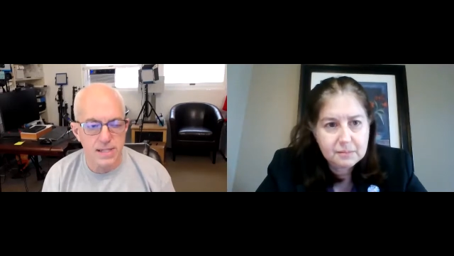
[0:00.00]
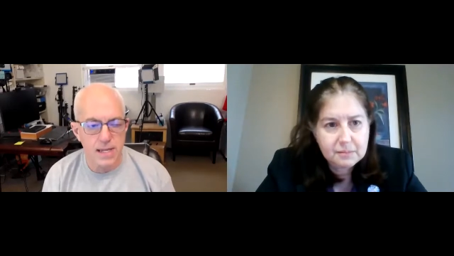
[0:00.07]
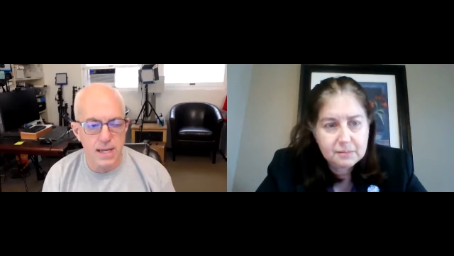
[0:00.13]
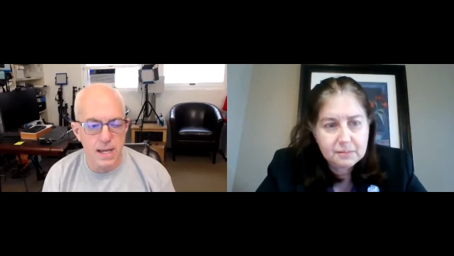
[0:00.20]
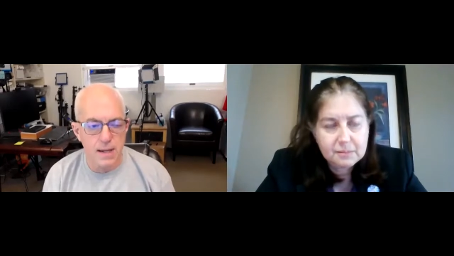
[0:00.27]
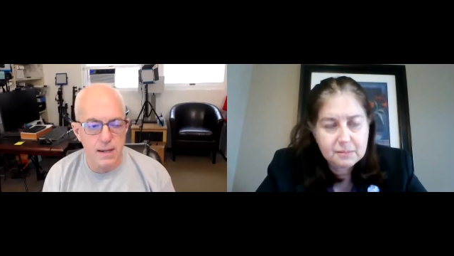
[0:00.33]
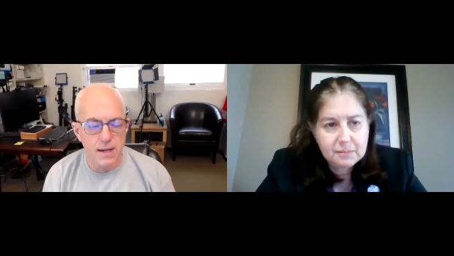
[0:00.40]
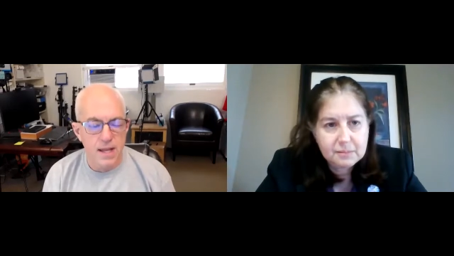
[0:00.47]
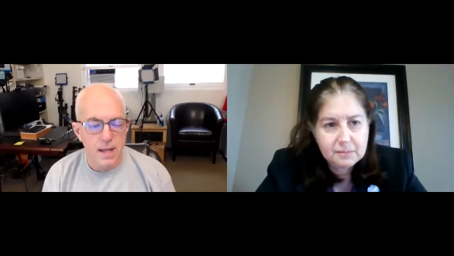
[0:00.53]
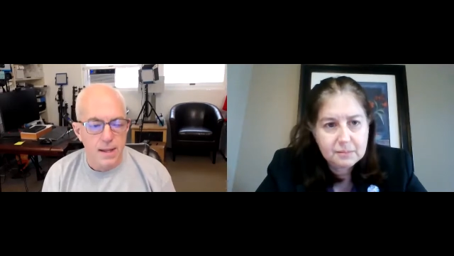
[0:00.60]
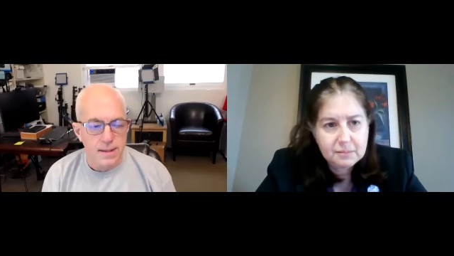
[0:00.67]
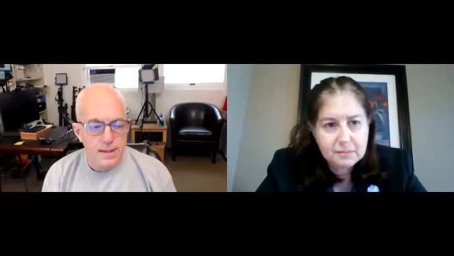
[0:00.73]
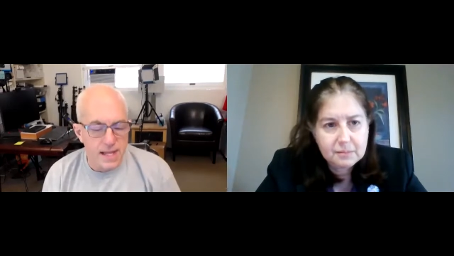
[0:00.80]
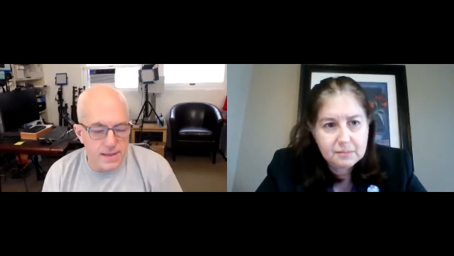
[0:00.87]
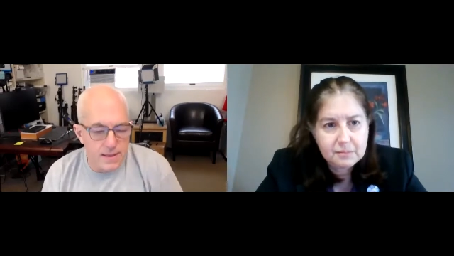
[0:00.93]
Speaker 1: in
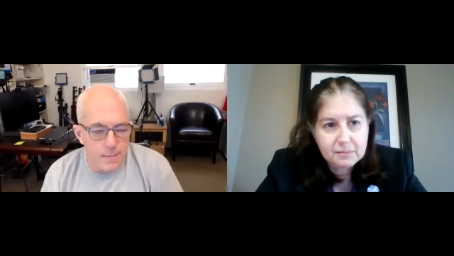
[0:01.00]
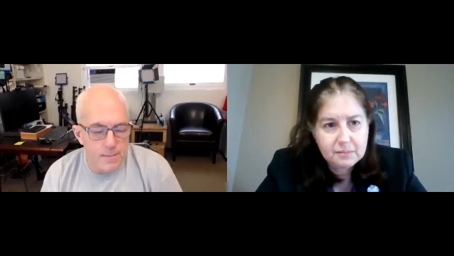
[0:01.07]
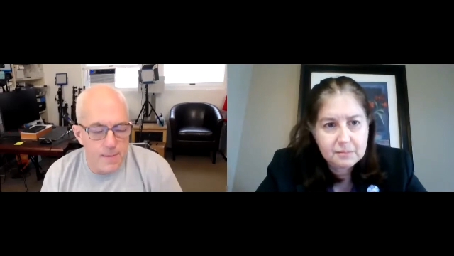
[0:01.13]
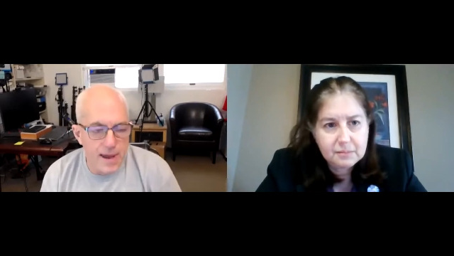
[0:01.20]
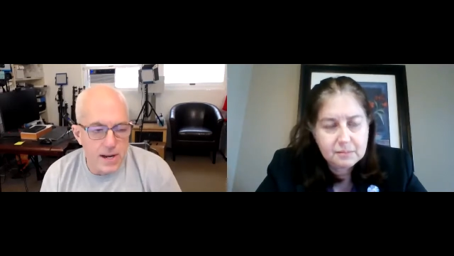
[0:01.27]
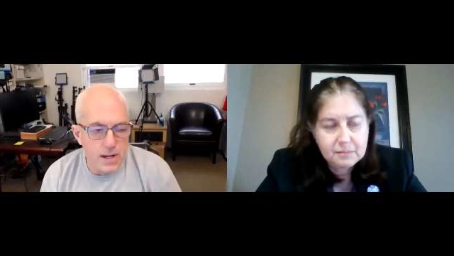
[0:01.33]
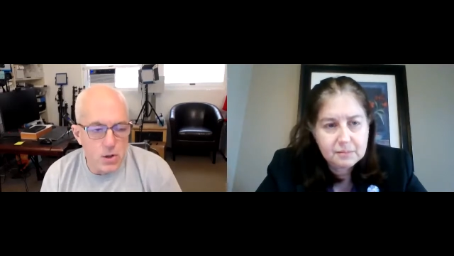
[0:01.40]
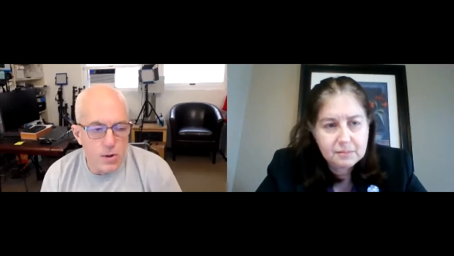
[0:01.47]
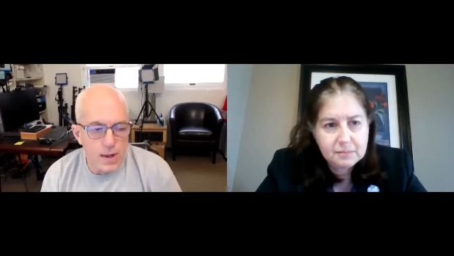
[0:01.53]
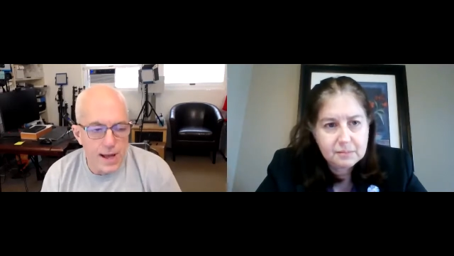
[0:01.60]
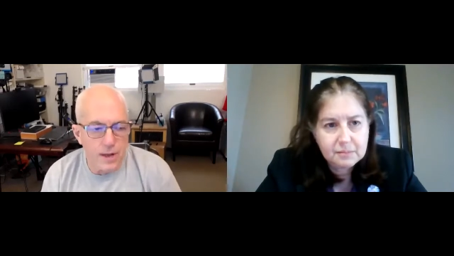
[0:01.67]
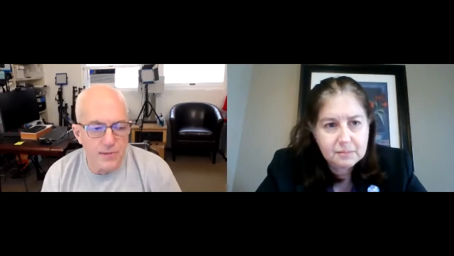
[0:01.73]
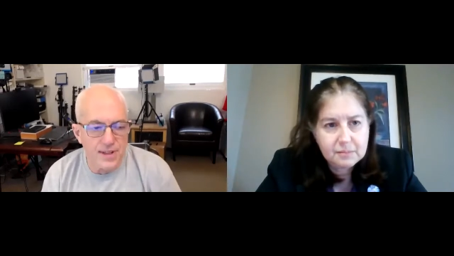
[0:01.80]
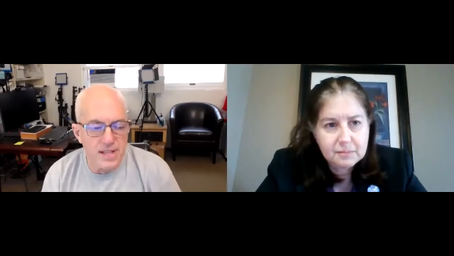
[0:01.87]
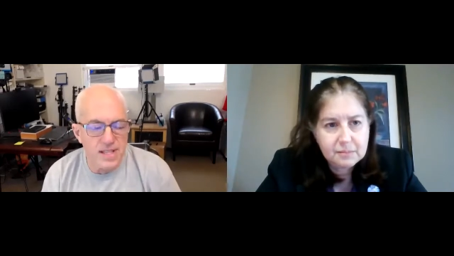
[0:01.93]
the medical
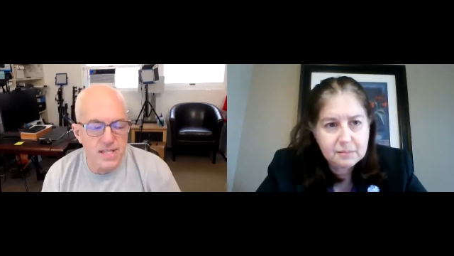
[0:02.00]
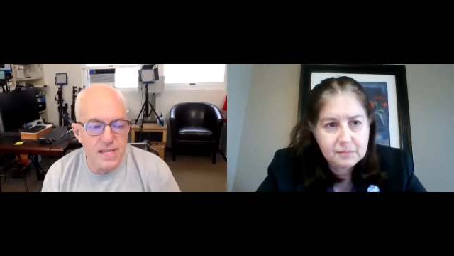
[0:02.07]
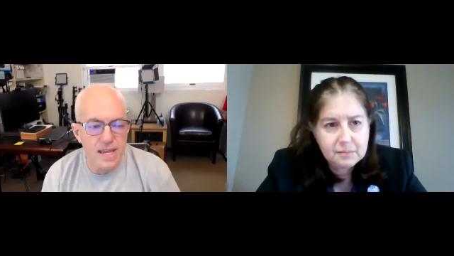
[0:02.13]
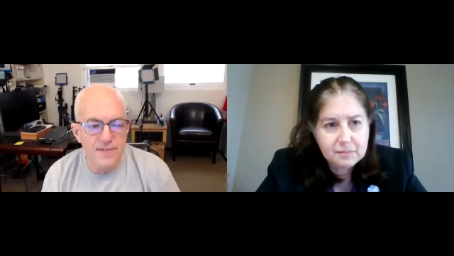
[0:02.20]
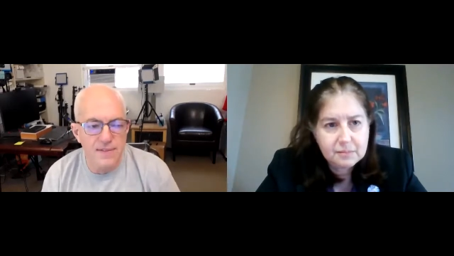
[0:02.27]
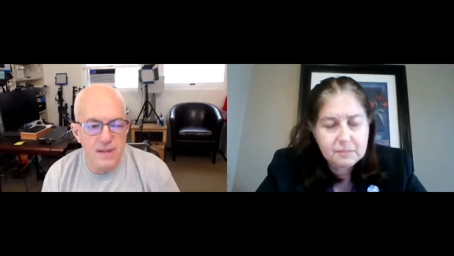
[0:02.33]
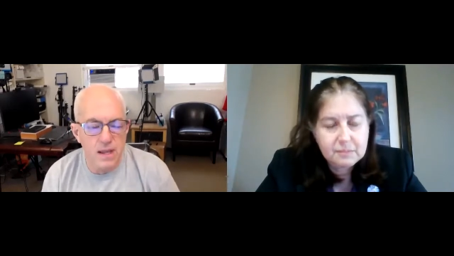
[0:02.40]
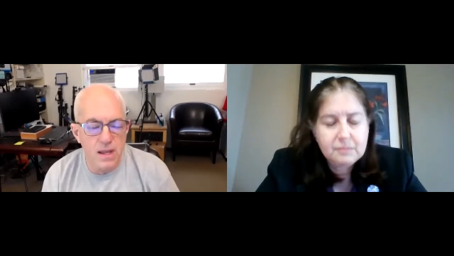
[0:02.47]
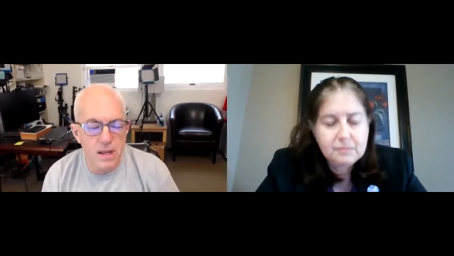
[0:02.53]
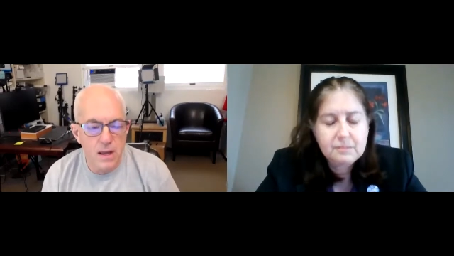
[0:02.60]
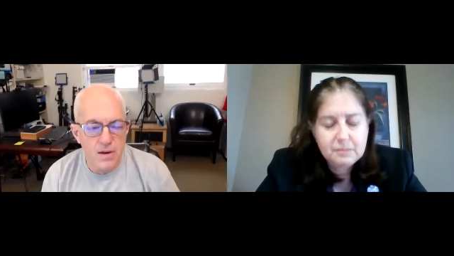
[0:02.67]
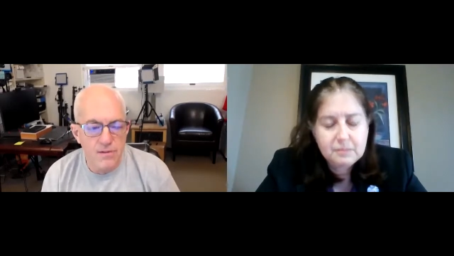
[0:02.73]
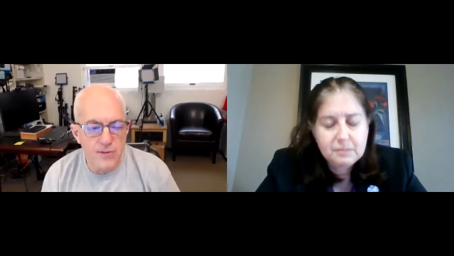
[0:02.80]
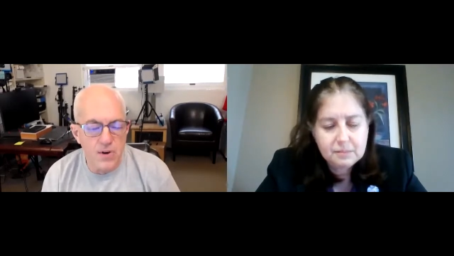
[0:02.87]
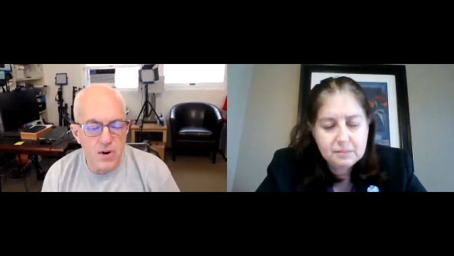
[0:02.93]
health and safety
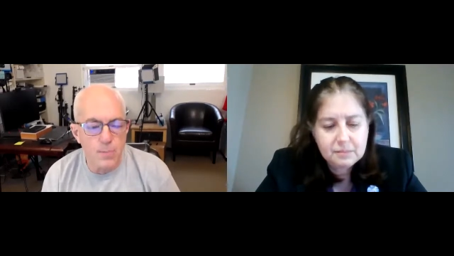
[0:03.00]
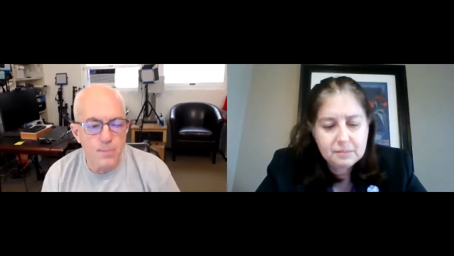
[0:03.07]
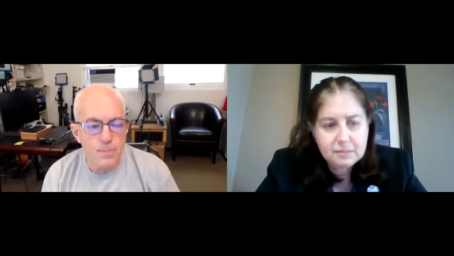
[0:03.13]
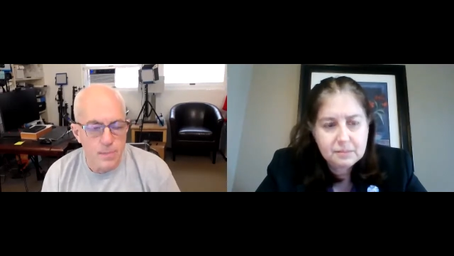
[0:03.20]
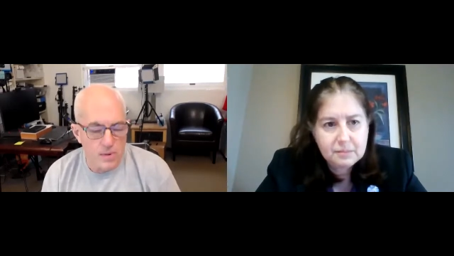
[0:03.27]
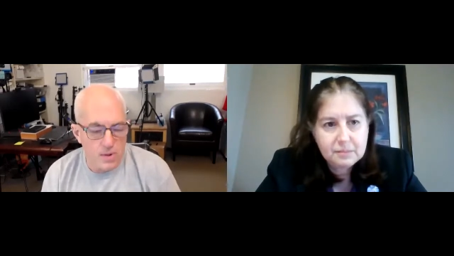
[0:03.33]
for